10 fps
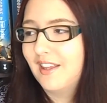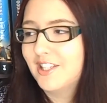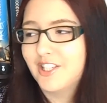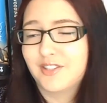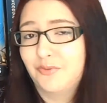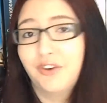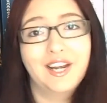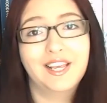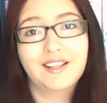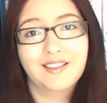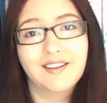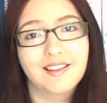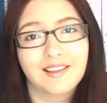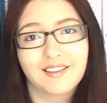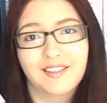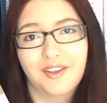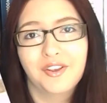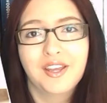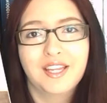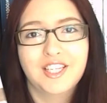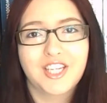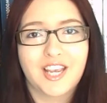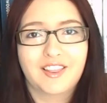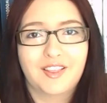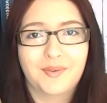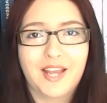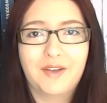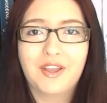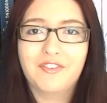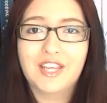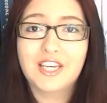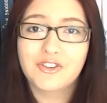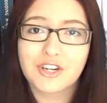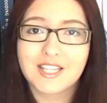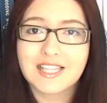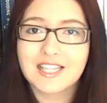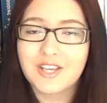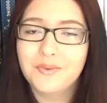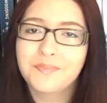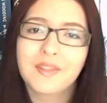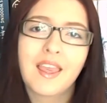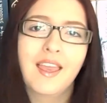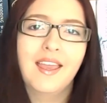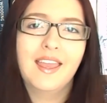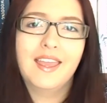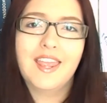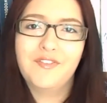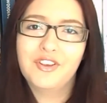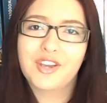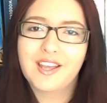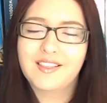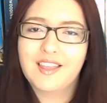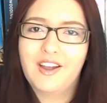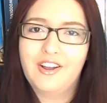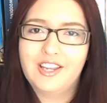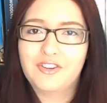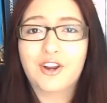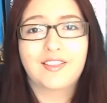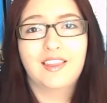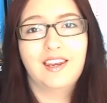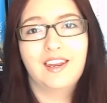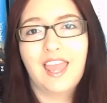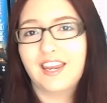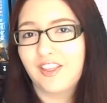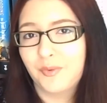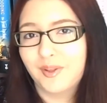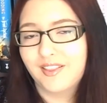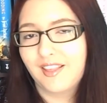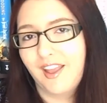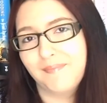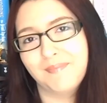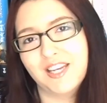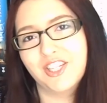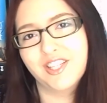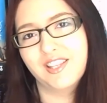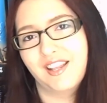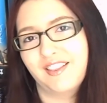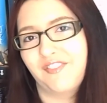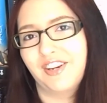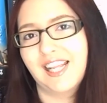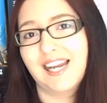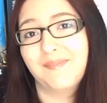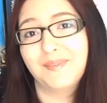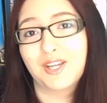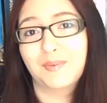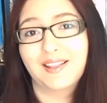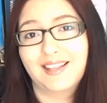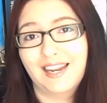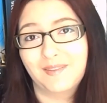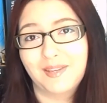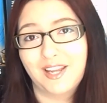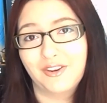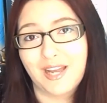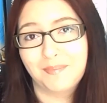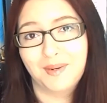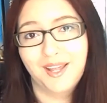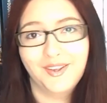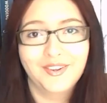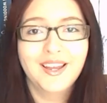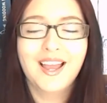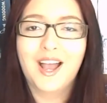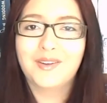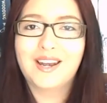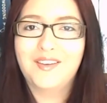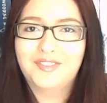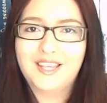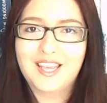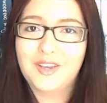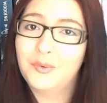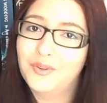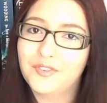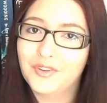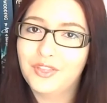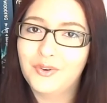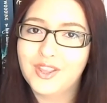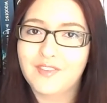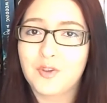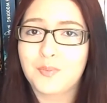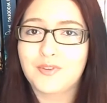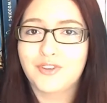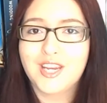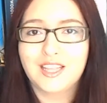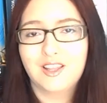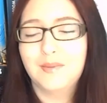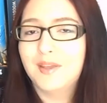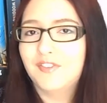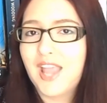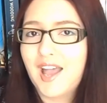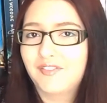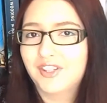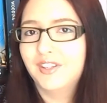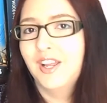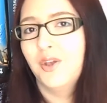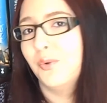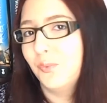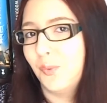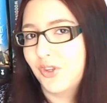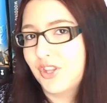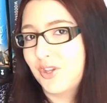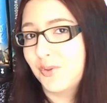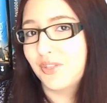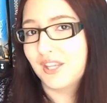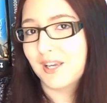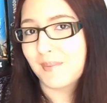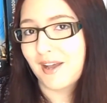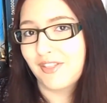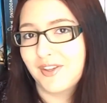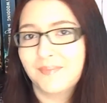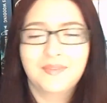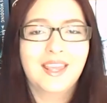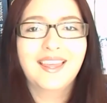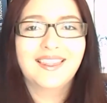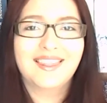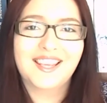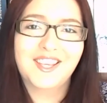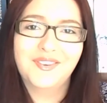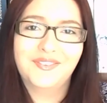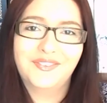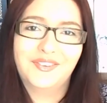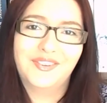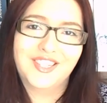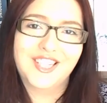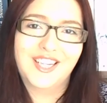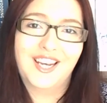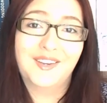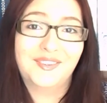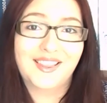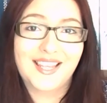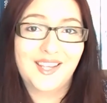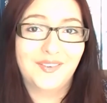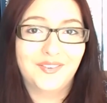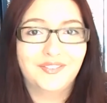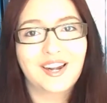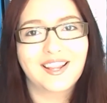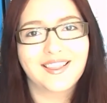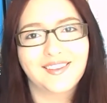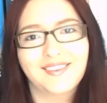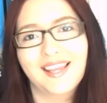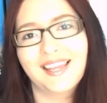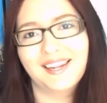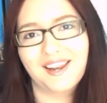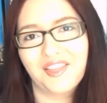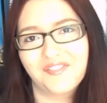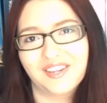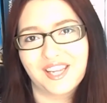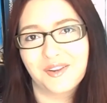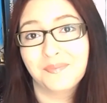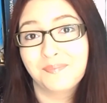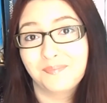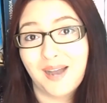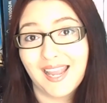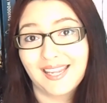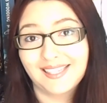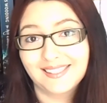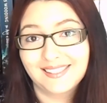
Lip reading: that it's just really exciting, so check this one out if it interests you. If you guys are interested in any of the ones that I've mentioned, then definitely leave me comments letting me know down below. I would love to hear all of your thoughts, if you've been reading them, if you haven't, what do you think about them? Thank you all for watching, and I will see you all very soon in another video. Bye!